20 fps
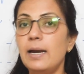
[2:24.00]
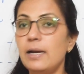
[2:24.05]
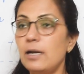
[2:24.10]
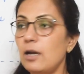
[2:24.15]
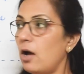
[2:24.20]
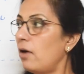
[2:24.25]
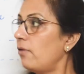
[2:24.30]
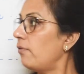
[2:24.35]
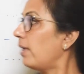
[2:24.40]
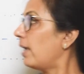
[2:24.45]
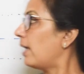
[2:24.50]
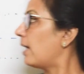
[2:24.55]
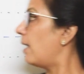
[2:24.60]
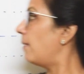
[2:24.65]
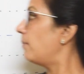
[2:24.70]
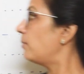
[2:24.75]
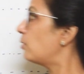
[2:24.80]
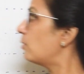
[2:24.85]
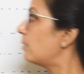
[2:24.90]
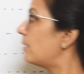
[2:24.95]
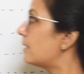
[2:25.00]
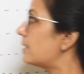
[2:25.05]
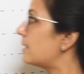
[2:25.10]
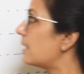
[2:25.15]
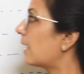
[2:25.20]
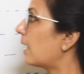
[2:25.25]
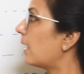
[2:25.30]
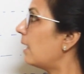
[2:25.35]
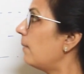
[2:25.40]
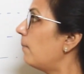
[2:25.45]
Now we come to the
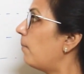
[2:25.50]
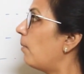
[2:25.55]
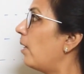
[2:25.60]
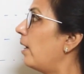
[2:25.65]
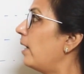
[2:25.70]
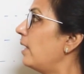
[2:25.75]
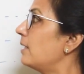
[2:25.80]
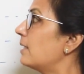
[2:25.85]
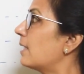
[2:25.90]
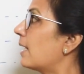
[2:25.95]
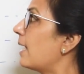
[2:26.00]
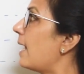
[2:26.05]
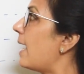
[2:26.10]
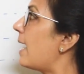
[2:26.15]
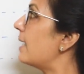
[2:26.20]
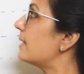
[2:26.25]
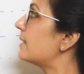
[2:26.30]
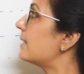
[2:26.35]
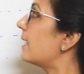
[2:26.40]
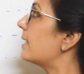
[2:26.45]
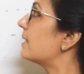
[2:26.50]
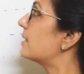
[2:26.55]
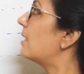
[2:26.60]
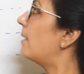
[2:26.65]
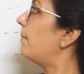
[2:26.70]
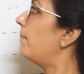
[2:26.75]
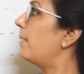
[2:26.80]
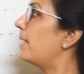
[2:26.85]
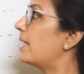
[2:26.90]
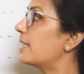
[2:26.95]
second point, class as
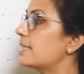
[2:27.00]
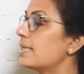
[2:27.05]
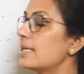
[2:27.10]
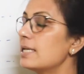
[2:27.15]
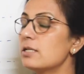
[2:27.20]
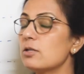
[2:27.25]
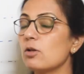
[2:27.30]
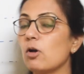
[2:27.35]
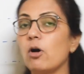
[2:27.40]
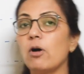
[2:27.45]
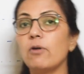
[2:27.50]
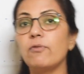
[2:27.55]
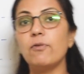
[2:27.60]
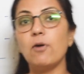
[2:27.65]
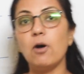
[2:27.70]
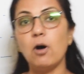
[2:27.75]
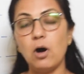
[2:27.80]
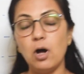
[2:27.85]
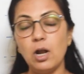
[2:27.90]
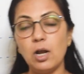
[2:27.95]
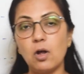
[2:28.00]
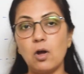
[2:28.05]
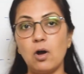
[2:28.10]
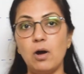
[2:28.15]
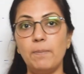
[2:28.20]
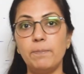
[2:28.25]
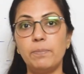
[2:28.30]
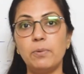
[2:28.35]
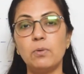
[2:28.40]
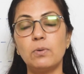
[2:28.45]
the basis of all
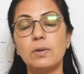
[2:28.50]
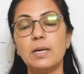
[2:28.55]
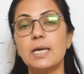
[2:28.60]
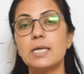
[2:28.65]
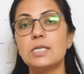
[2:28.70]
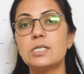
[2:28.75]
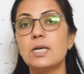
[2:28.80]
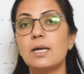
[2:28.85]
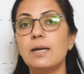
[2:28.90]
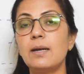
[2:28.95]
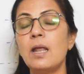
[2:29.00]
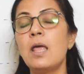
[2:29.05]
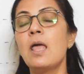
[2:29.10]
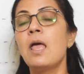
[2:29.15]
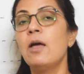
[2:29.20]
computation.